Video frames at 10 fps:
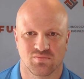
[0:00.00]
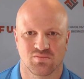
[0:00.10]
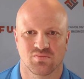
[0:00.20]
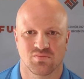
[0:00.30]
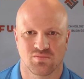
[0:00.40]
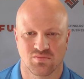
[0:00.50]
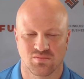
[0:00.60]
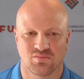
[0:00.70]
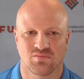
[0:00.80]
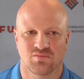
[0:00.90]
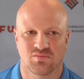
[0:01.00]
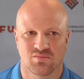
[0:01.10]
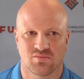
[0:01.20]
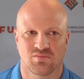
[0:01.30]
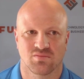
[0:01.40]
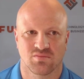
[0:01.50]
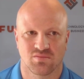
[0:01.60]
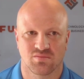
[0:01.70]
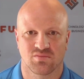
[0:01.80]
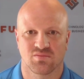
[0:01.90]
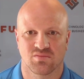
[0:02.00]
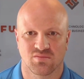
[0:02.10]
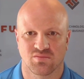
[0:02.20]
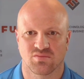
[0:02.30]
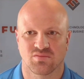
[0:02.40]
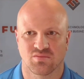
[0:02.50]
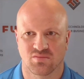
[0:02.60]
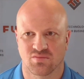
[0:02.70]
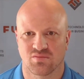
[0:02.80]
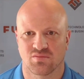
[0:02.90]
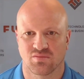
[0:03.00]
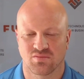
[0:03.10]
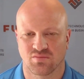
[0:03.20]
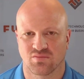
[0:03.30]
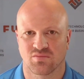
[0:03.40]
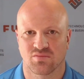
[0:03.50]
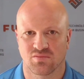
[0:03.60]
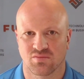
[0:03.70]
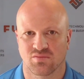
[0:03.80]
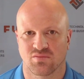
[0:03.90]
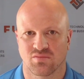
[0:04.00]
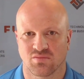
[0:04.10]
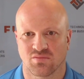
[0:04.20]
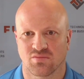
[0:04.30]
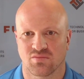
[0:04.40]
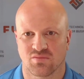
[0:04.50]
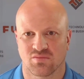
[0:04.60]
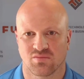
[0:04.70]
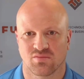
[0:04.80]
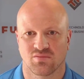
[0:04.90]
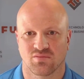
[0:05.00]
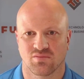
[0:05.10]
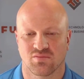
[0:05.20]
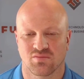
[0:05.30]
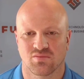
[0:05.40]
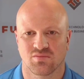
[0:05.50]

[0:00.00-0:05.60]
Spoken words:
(not speaking)